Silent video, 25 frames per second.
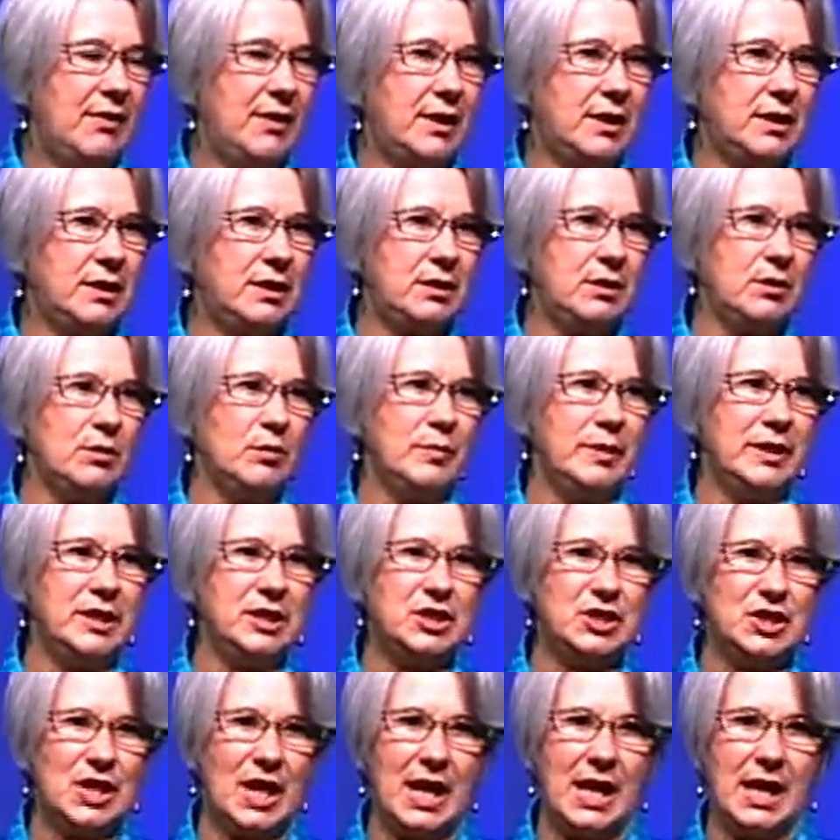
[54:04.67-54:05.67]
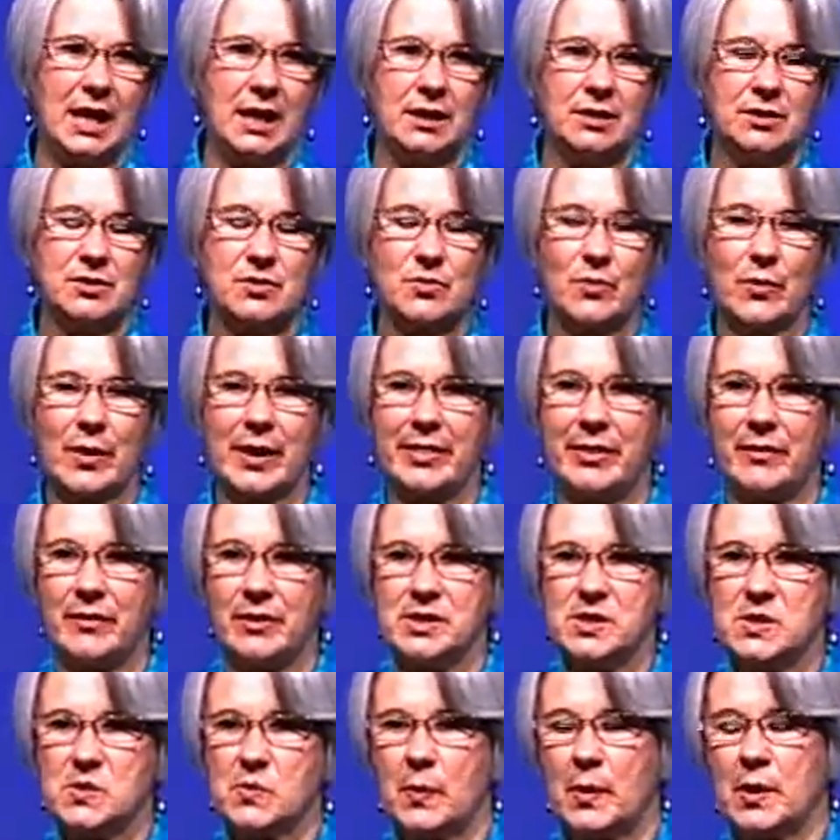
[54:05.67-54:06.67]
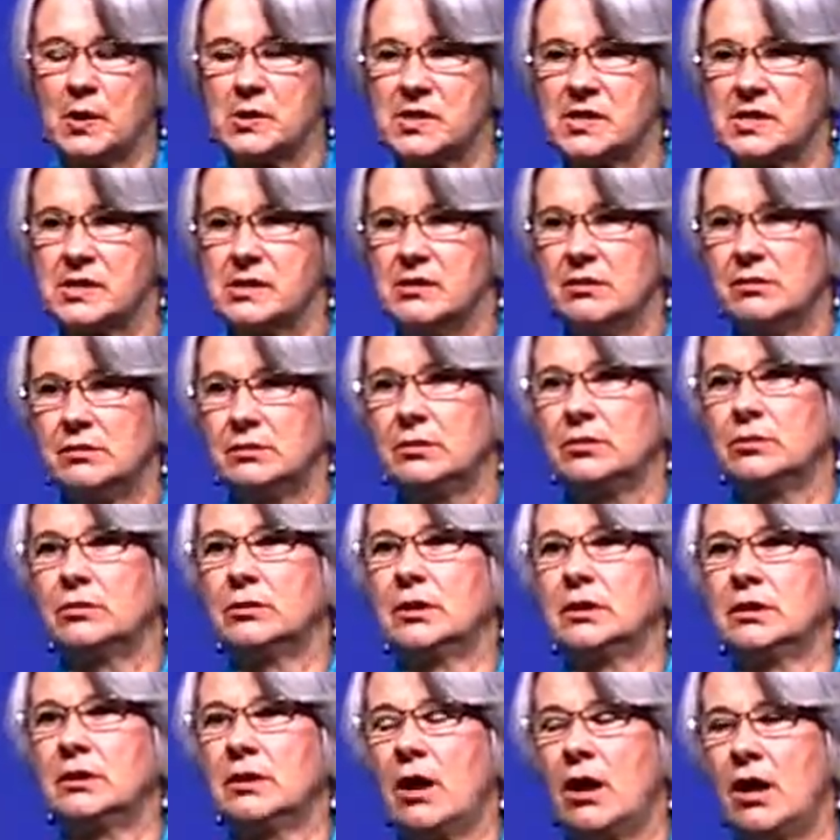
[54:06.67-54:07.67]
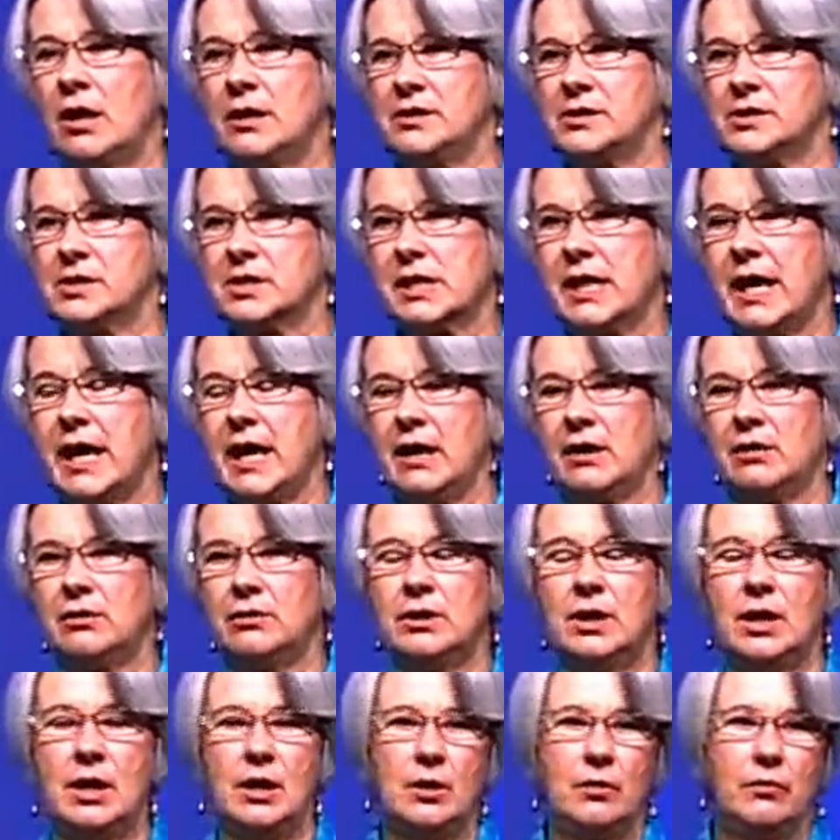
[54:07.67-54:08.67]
that human change, whether it's personal or large scale,